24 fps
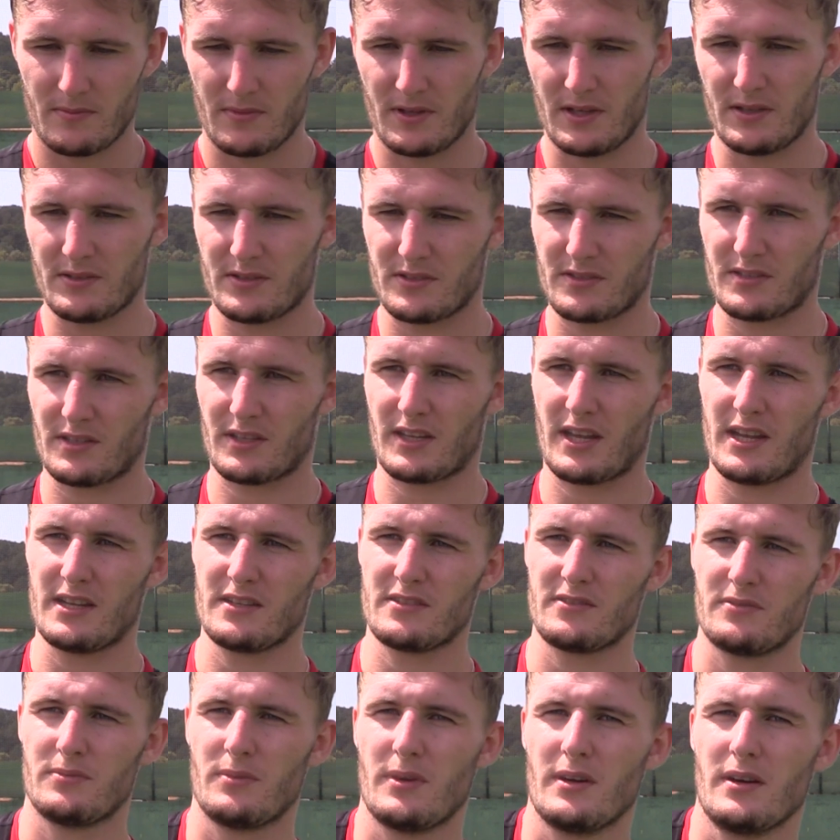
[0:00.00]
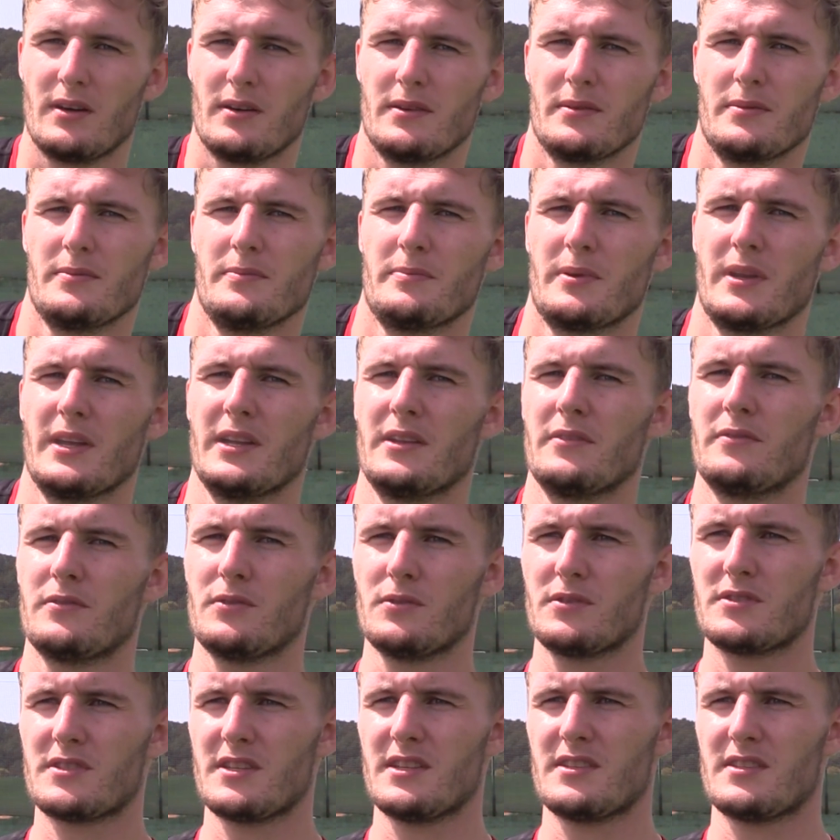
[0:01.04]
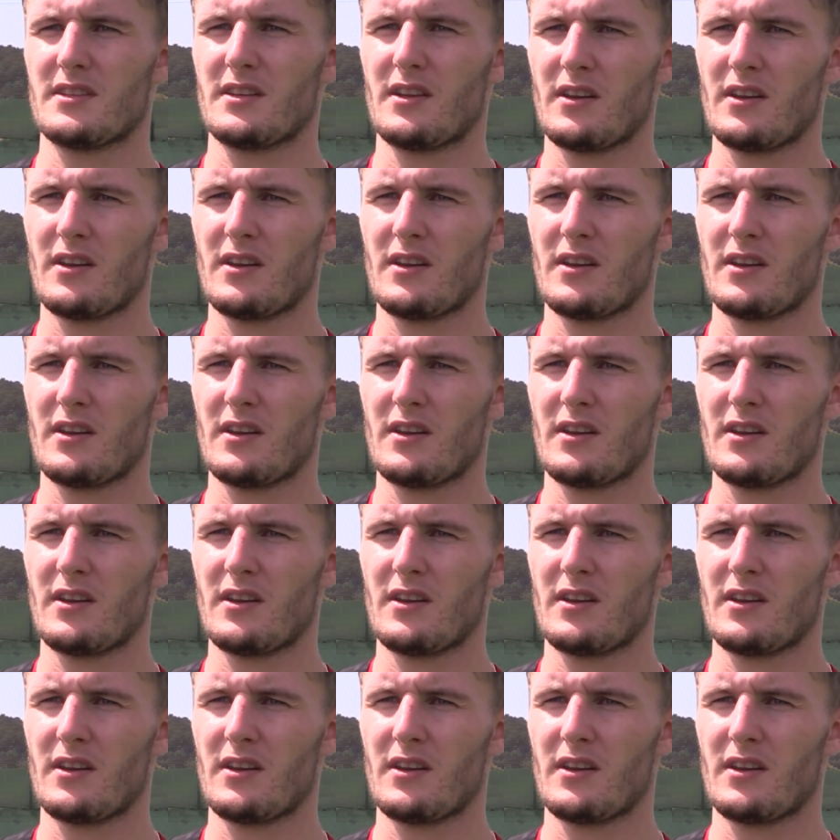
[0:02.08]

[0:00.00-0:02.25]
It's just the case of where I played a full season